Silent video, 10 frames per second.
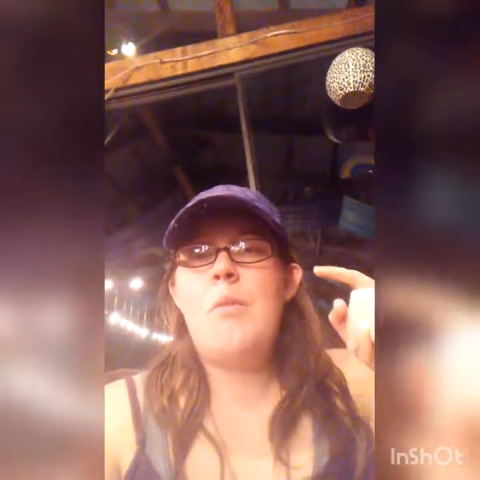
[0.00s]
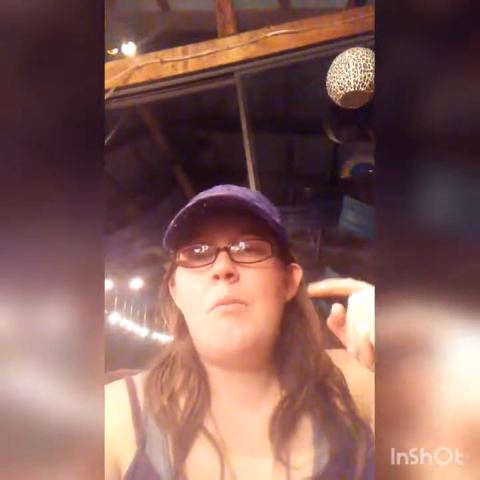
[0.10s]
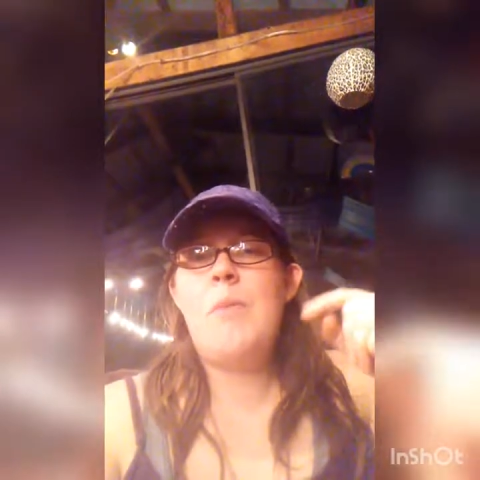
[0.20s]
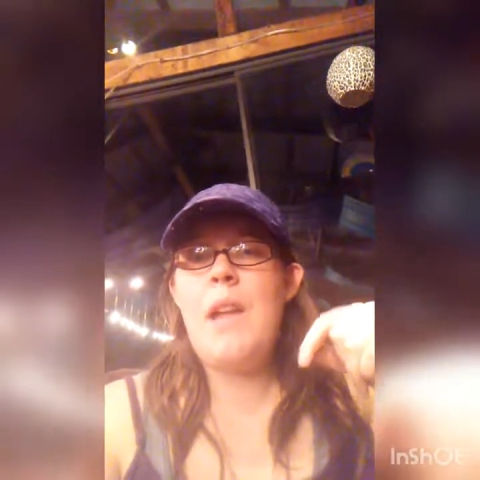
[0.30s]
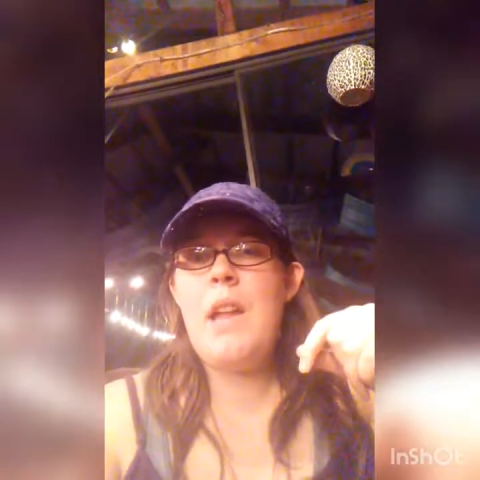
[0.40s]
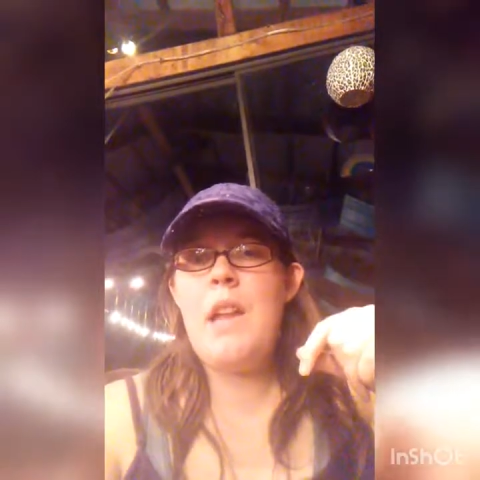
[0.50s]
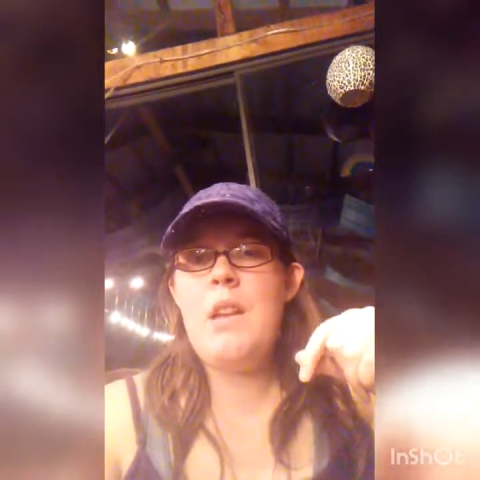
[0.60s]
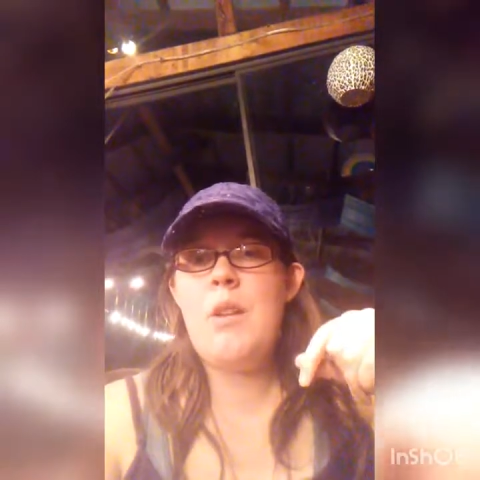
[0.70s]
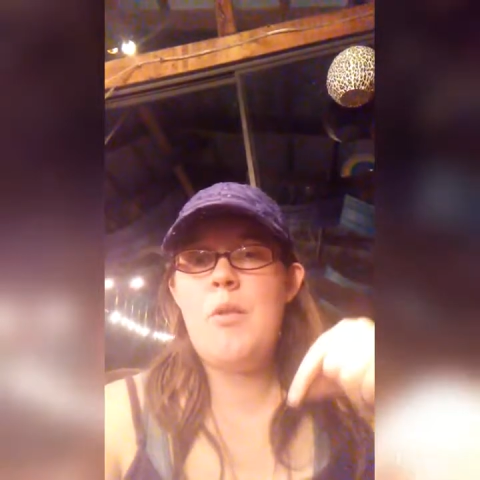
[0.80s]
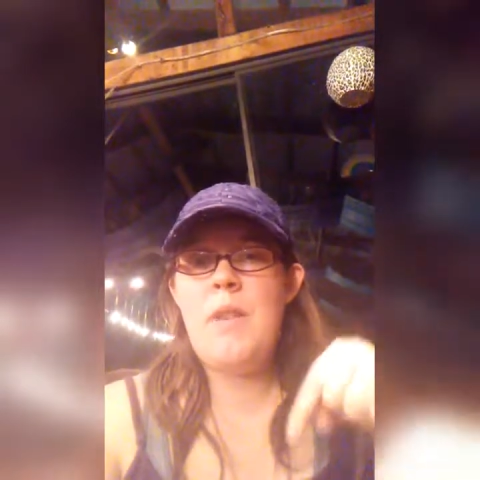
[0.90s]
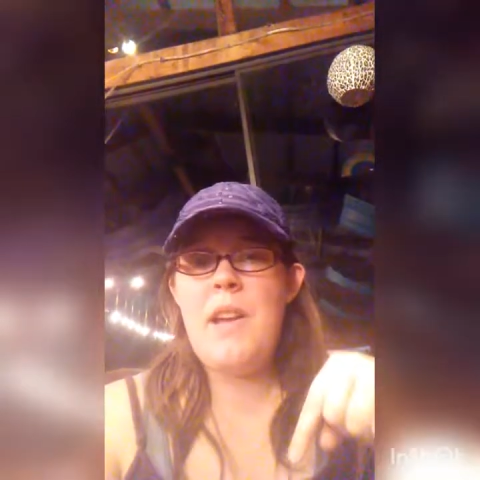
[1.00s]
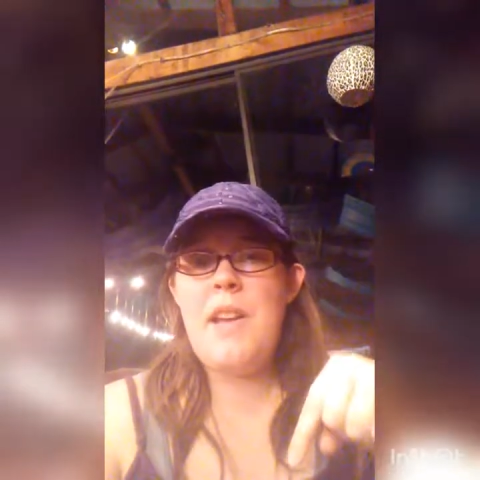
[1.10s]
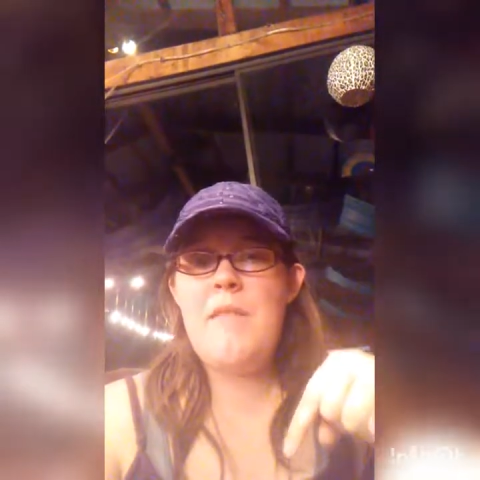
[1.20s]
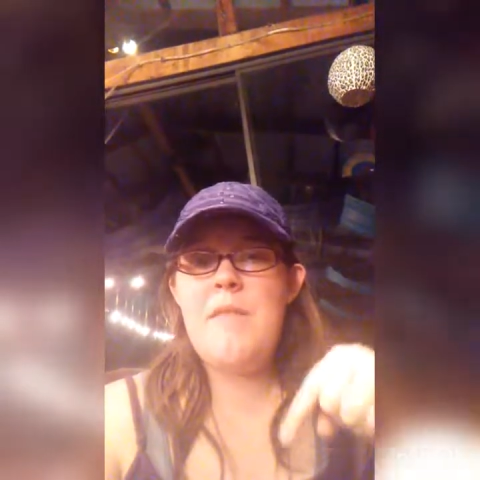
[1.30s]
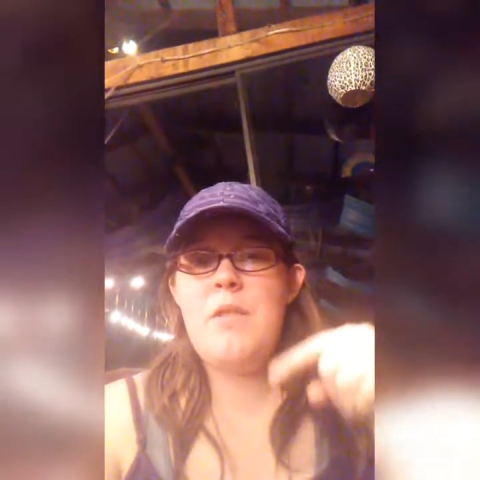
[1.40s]
Rain
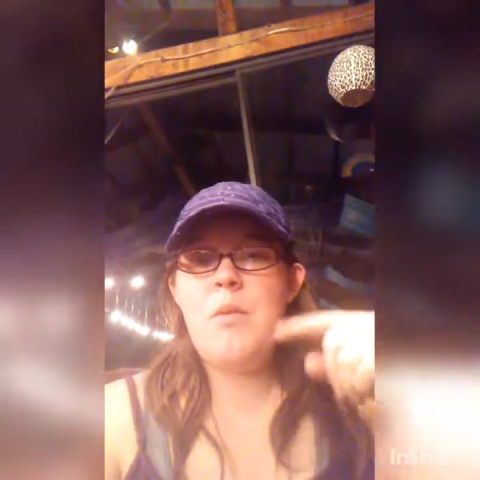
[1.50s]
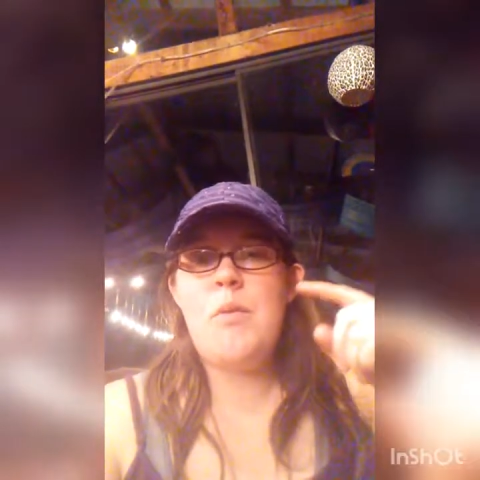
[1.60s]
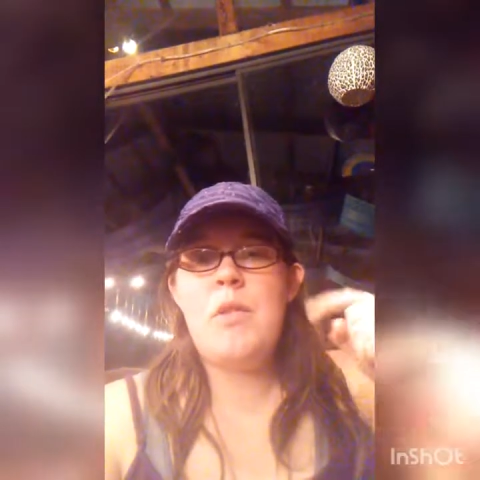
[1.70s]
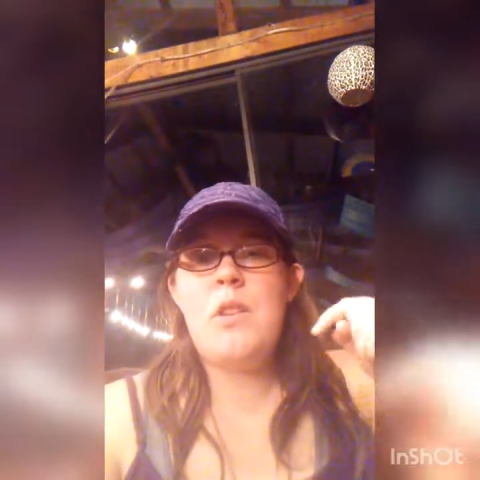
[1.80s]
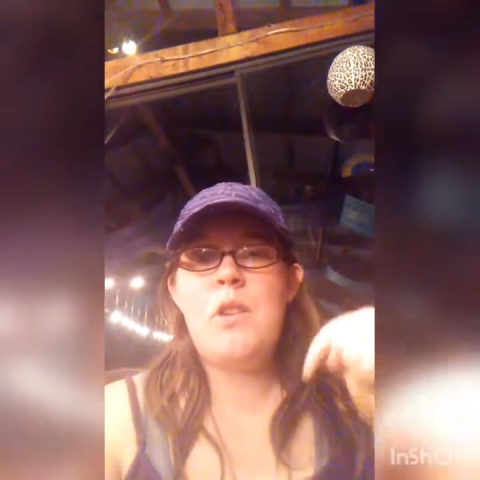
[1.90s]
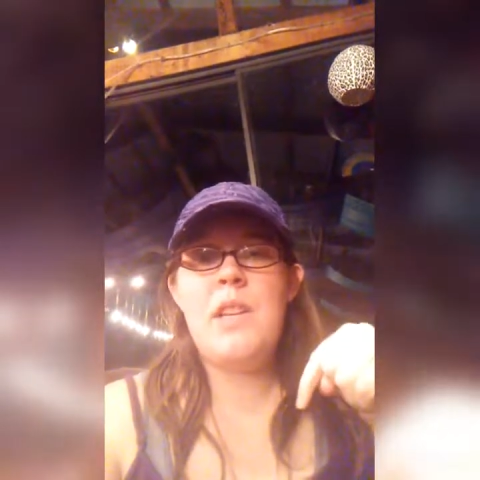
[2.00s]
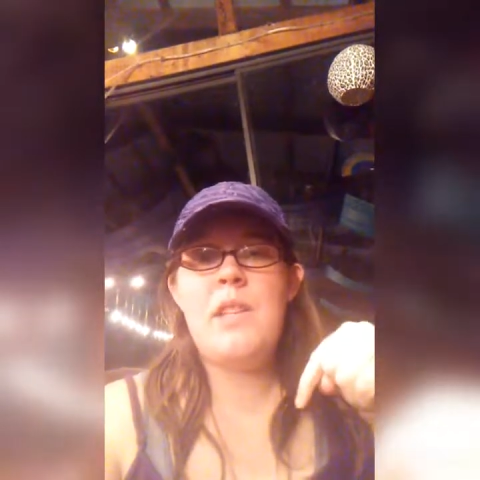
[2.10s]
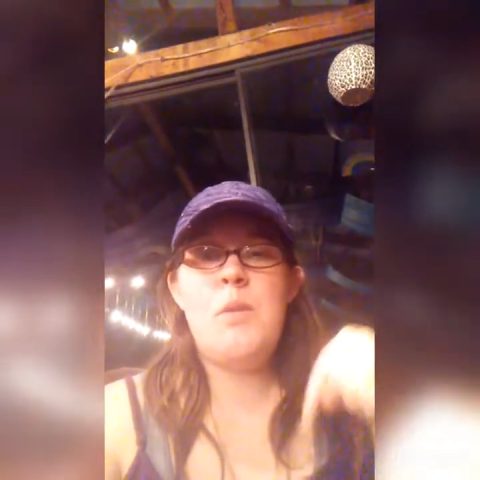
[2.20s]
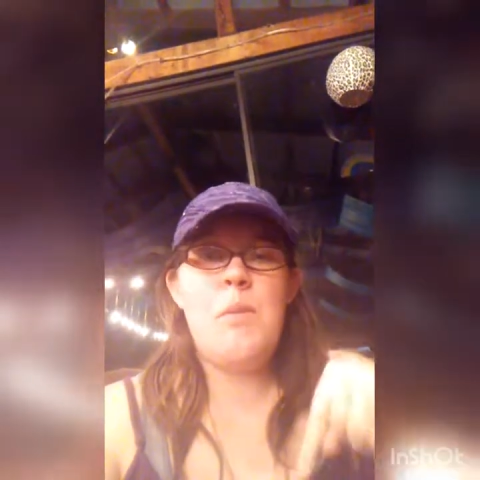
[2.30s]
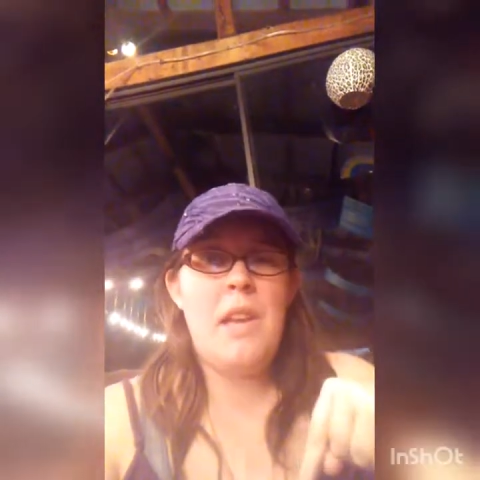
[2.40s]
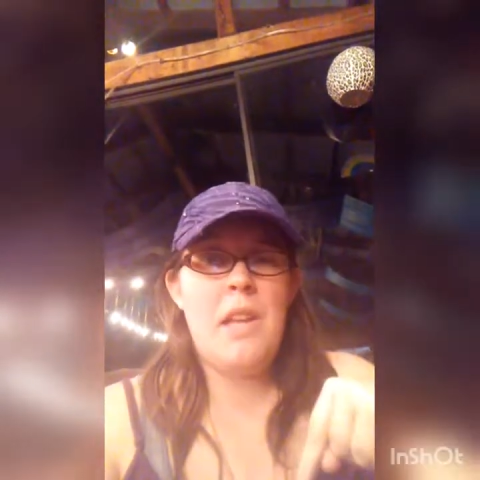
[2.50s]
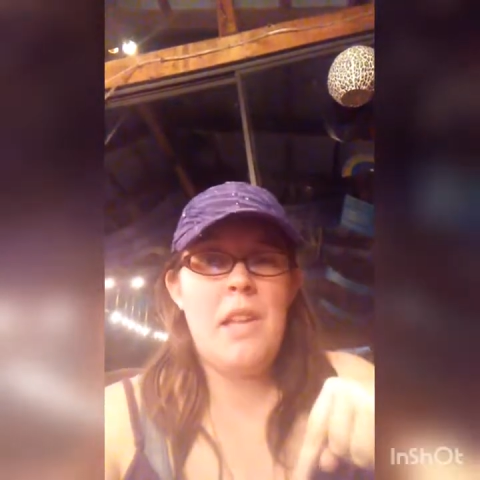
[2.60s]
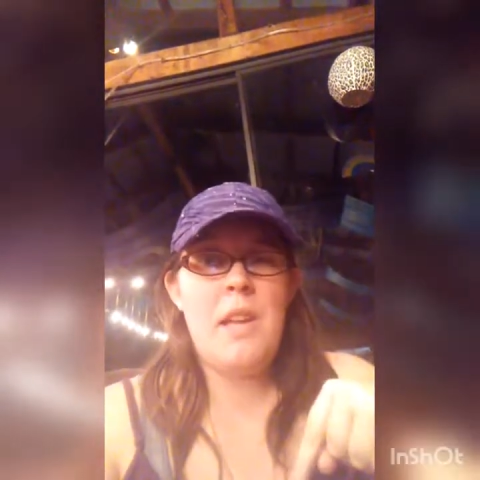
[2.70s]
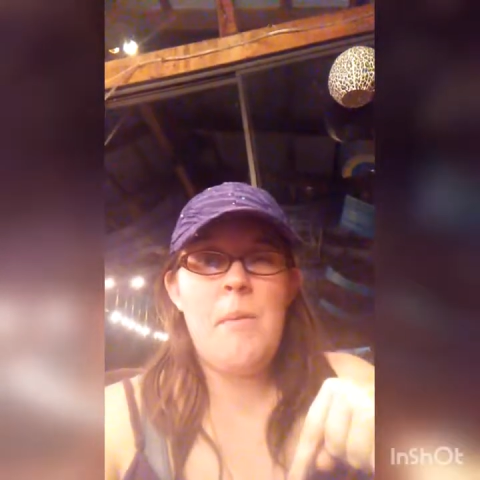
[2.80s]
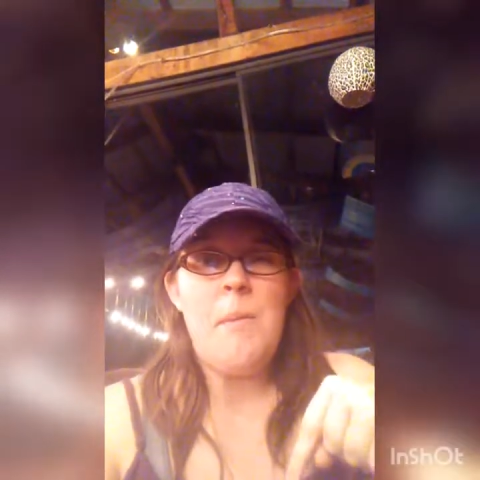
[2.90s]
Graves or DeTracy
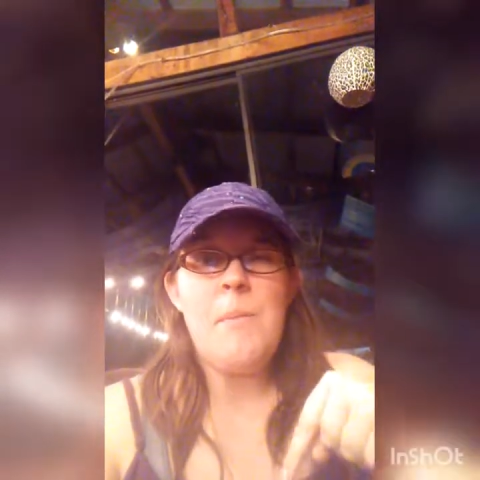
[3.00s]
Regula.